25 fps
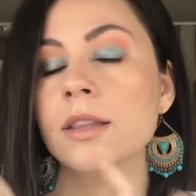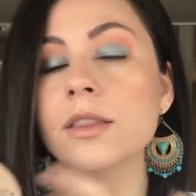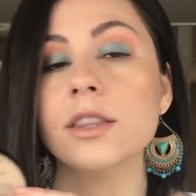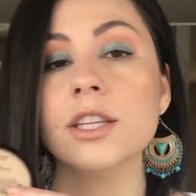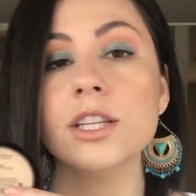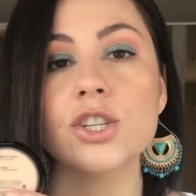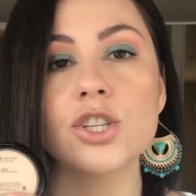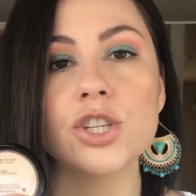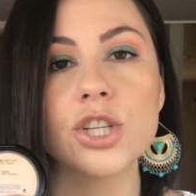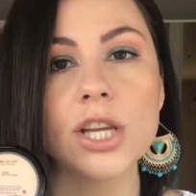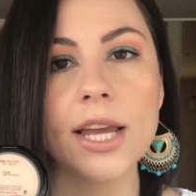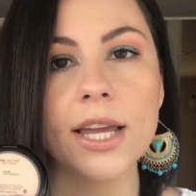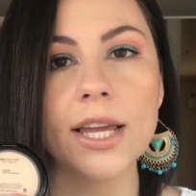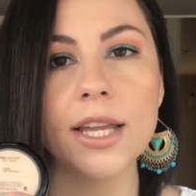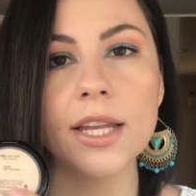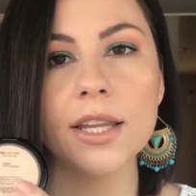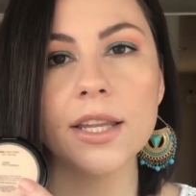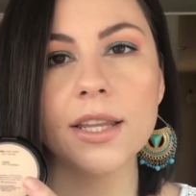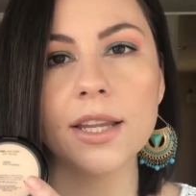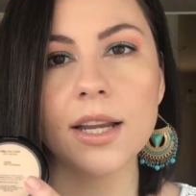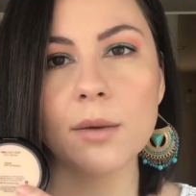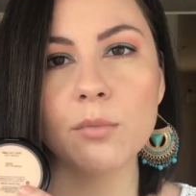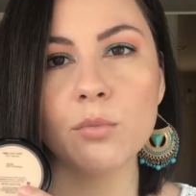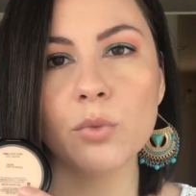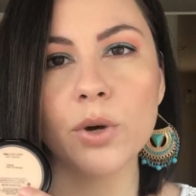The shade
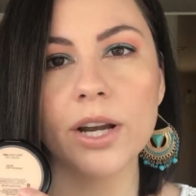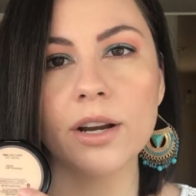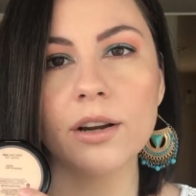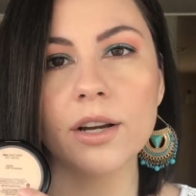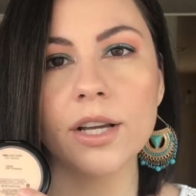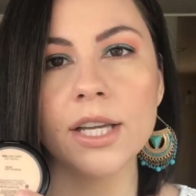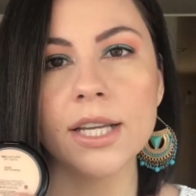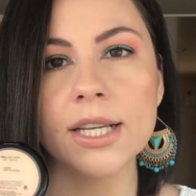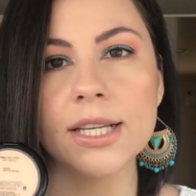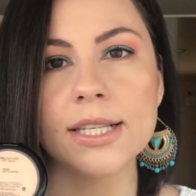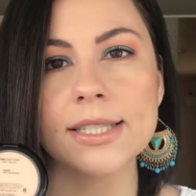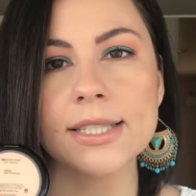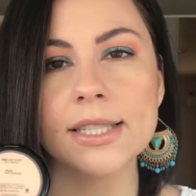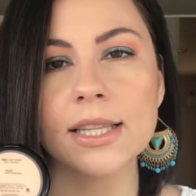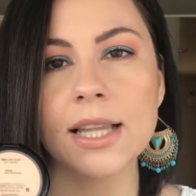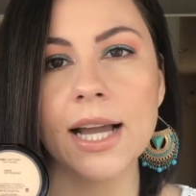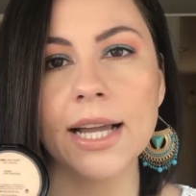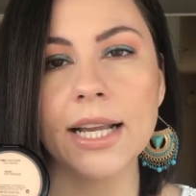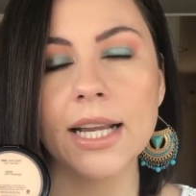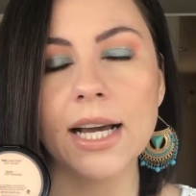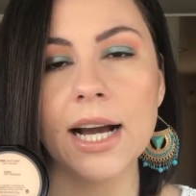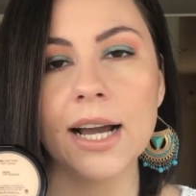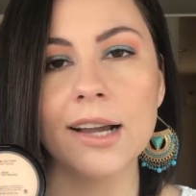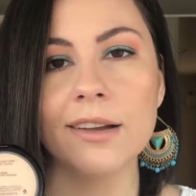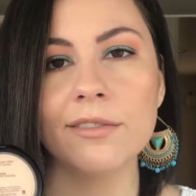that I'm wearing is
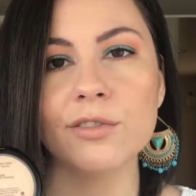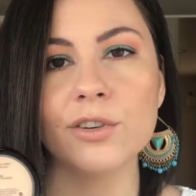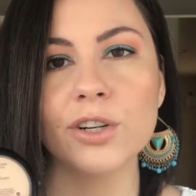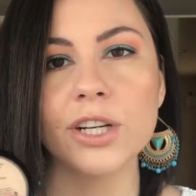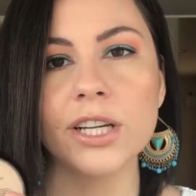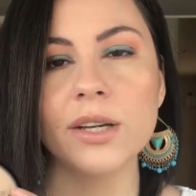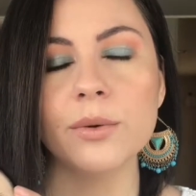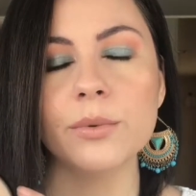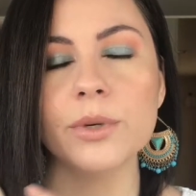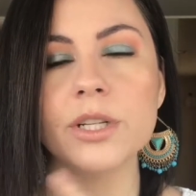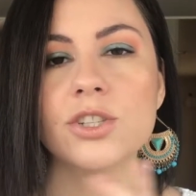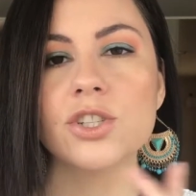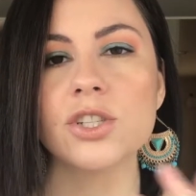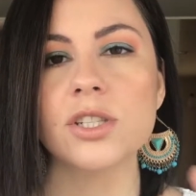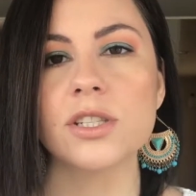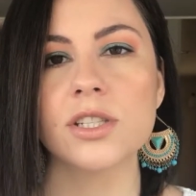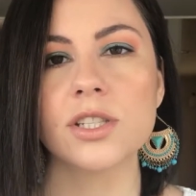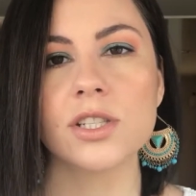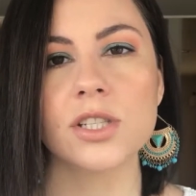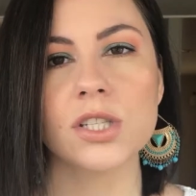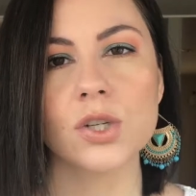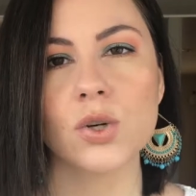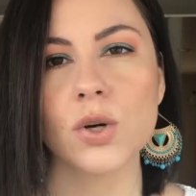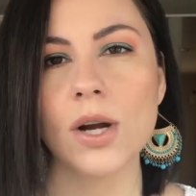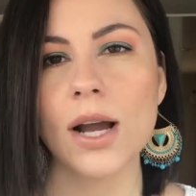Light Ivory, which is
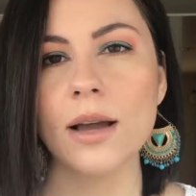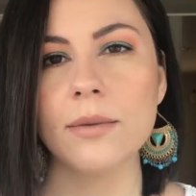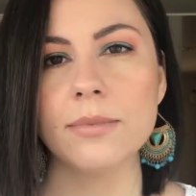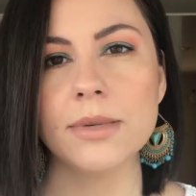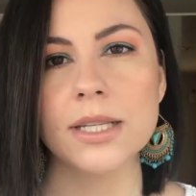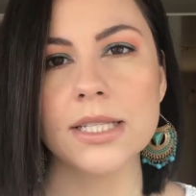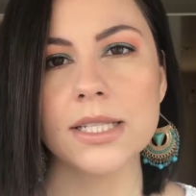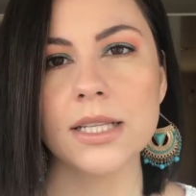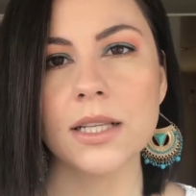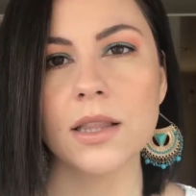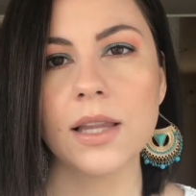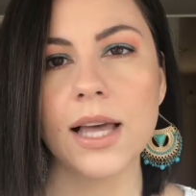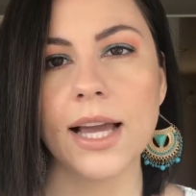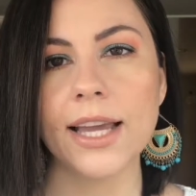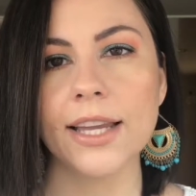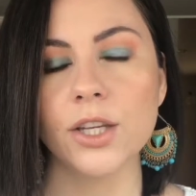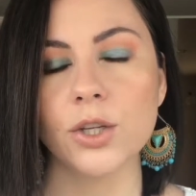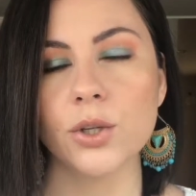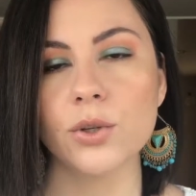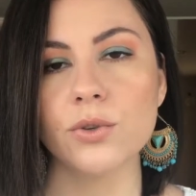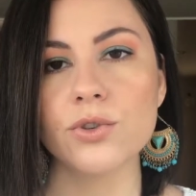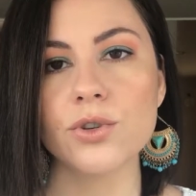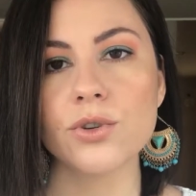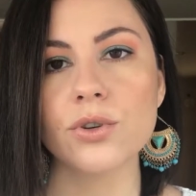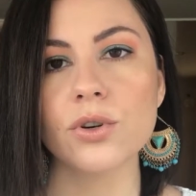described as a light
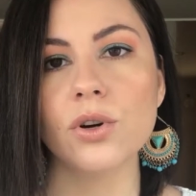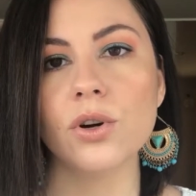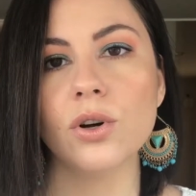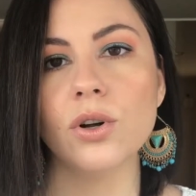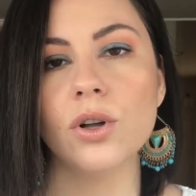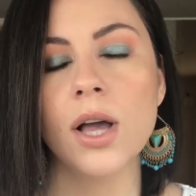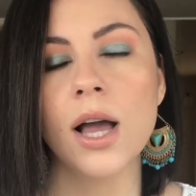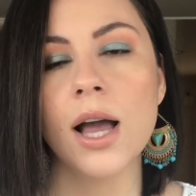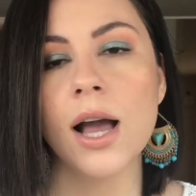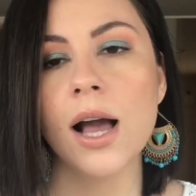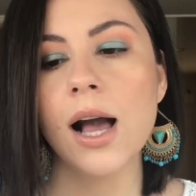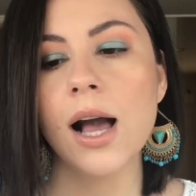neutral.